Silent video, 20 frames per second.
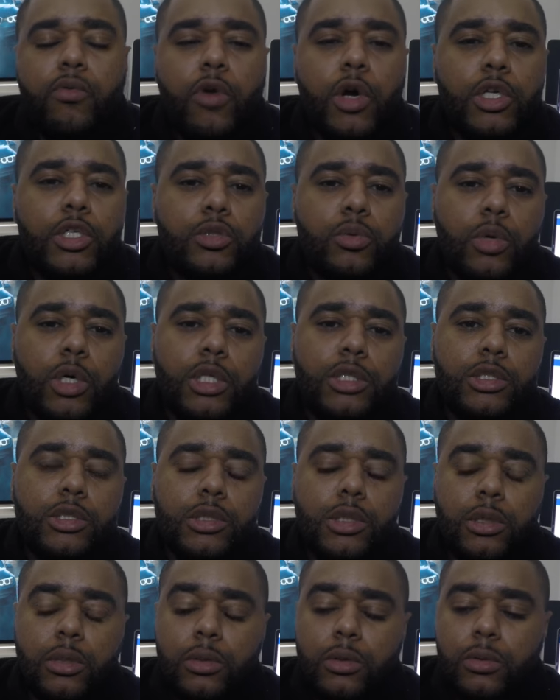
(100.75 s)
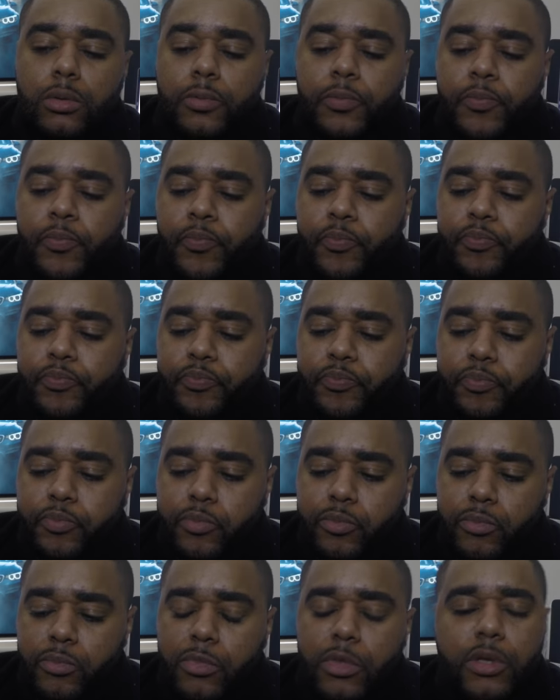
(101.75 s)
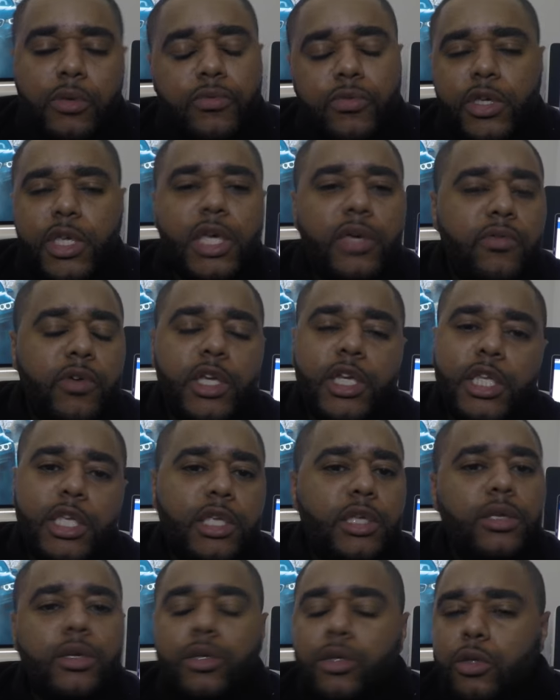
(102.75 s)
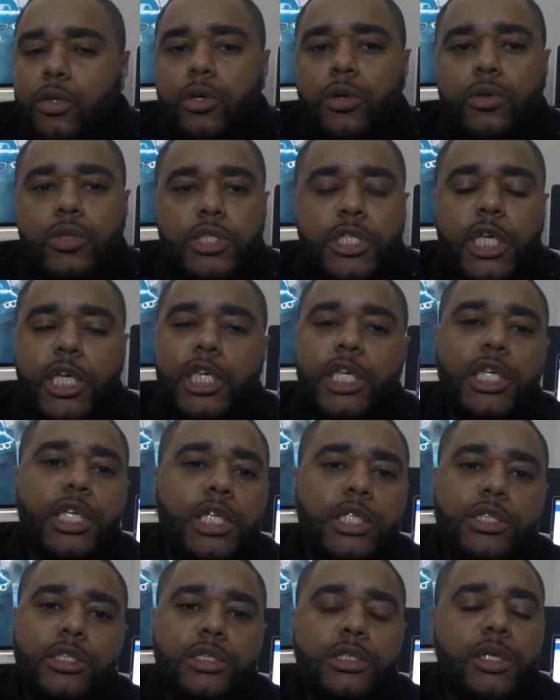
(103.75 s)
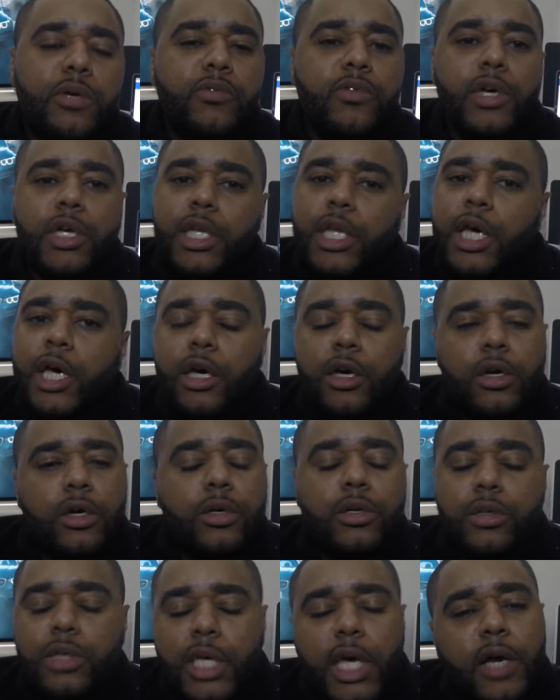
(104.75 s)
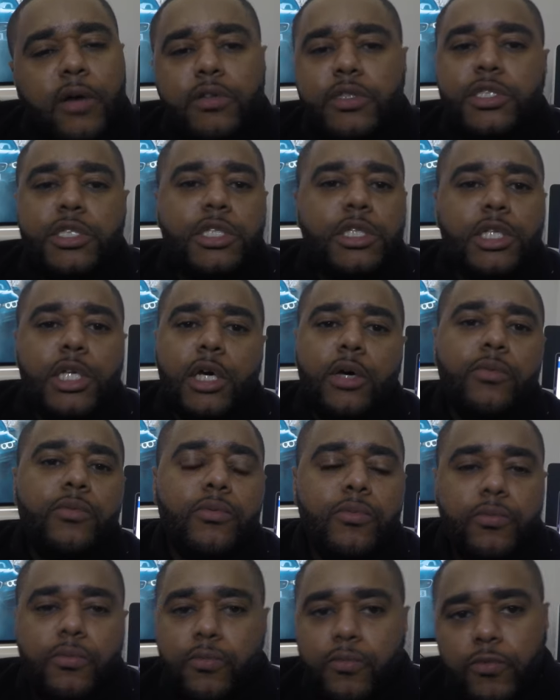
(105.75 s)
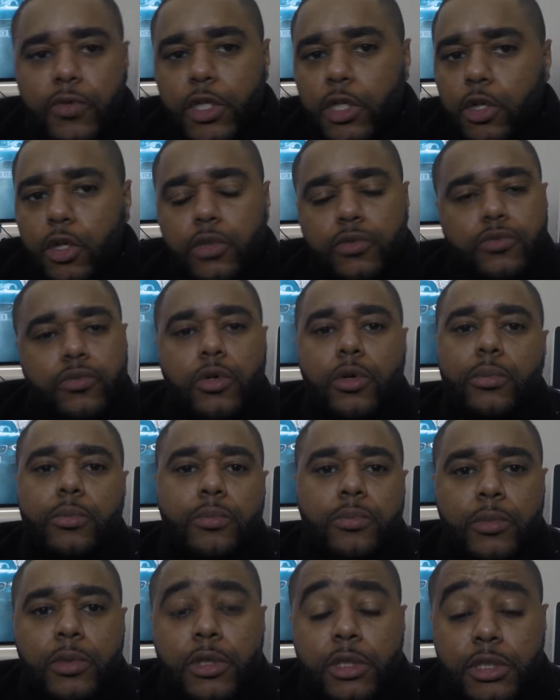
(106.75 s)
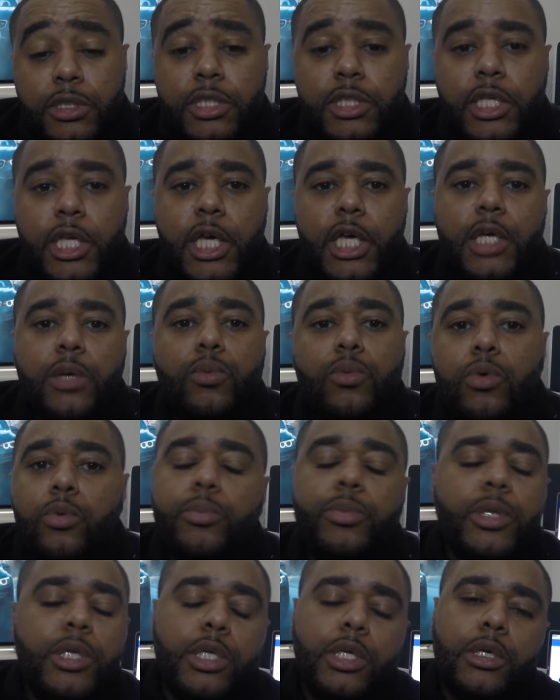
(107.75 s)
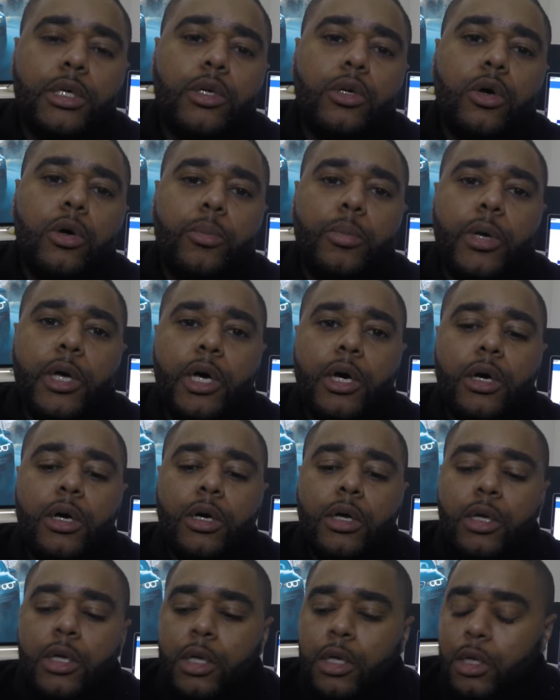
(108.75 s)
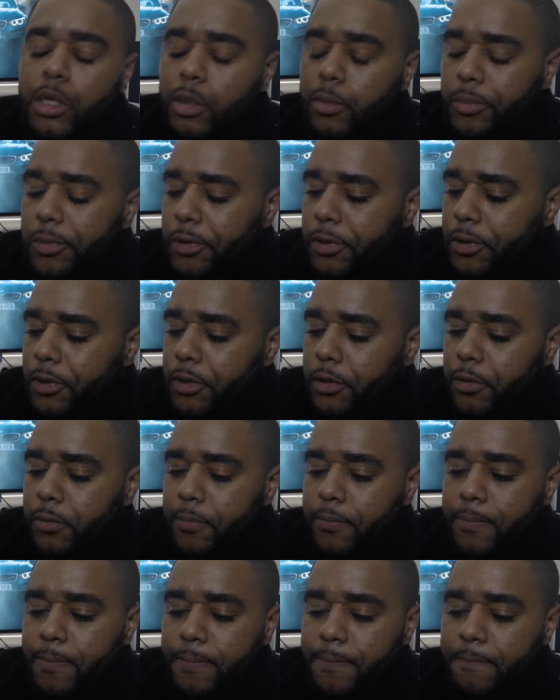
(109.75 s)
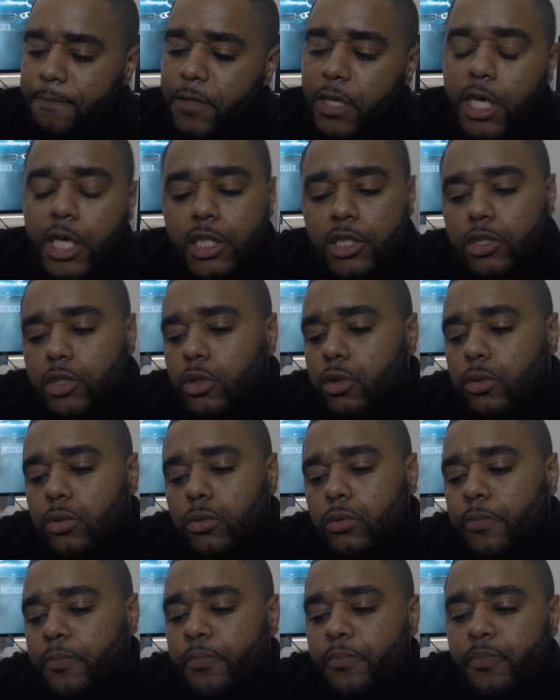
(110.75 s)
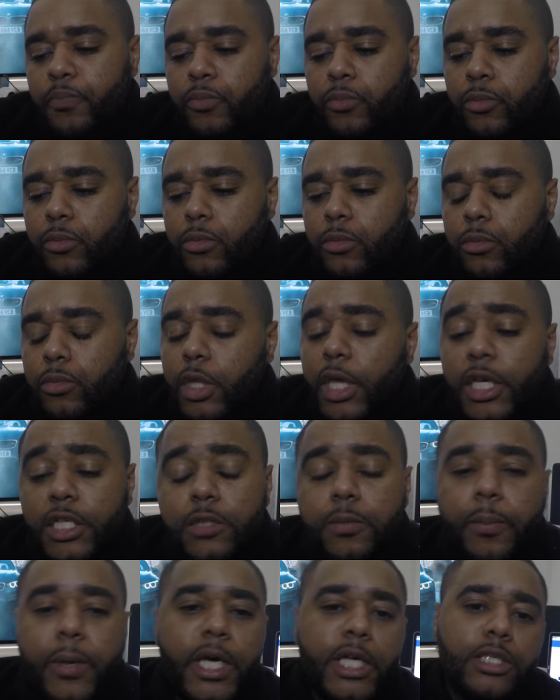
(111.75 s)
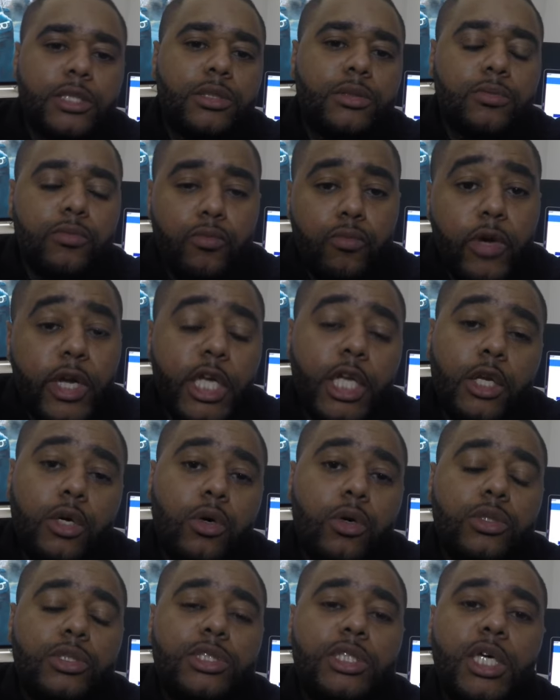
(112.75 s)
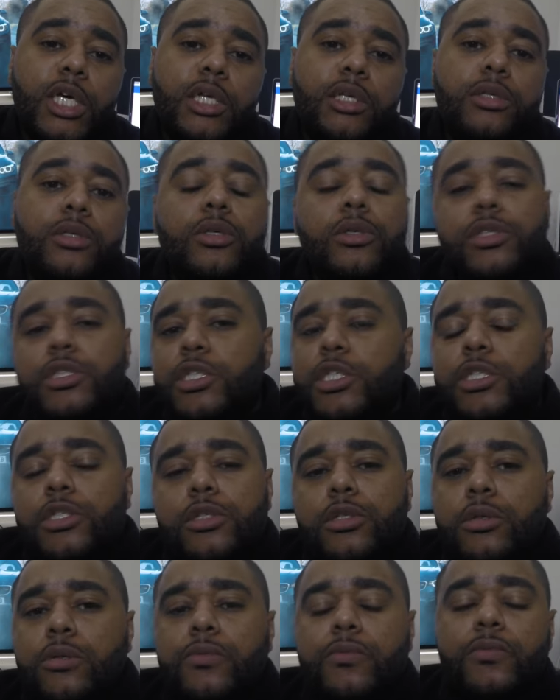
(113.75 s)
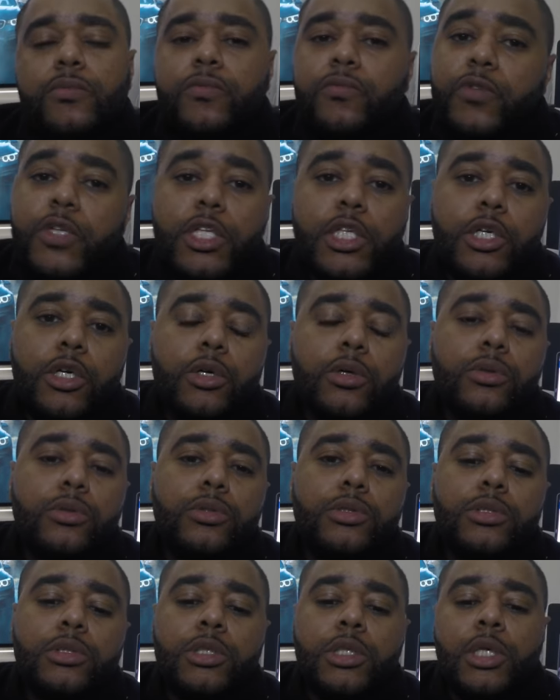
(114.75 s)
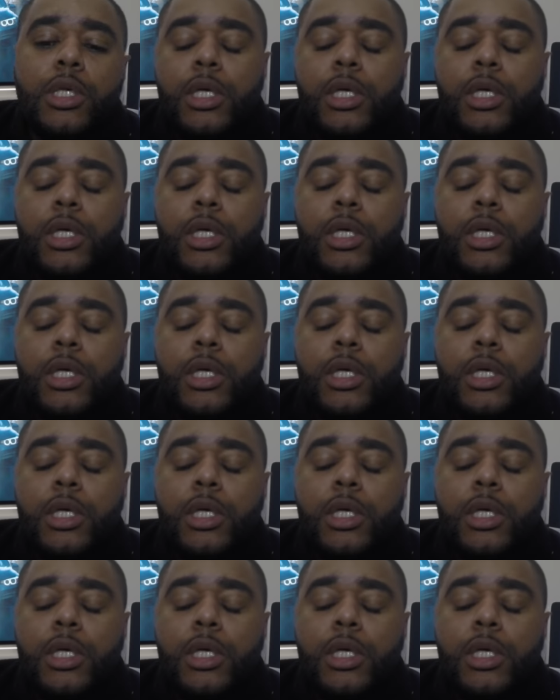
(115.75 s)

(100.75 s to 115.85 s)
rush one. So forgive any, you know, shakiness and stuff like that. I'm guaranteed that videos from today will be a lot better. But yeah, so expect regular content, consistent videos.